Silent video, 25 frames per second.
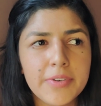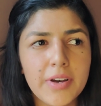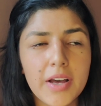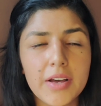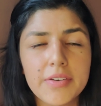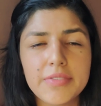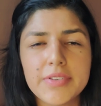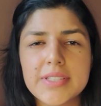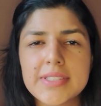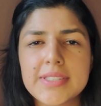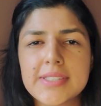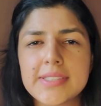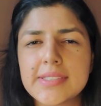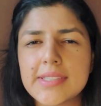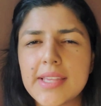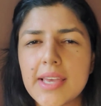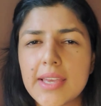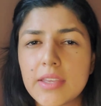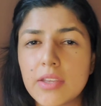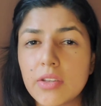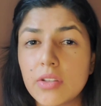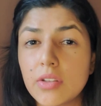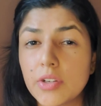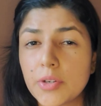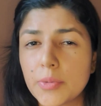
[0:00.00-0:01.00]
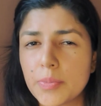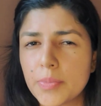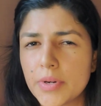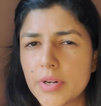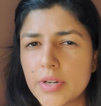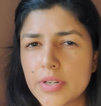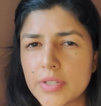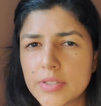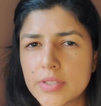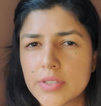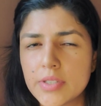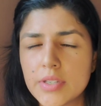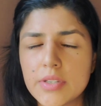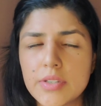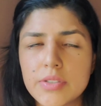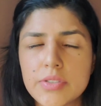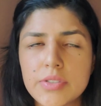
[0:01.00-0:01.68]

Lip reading: of a secular person.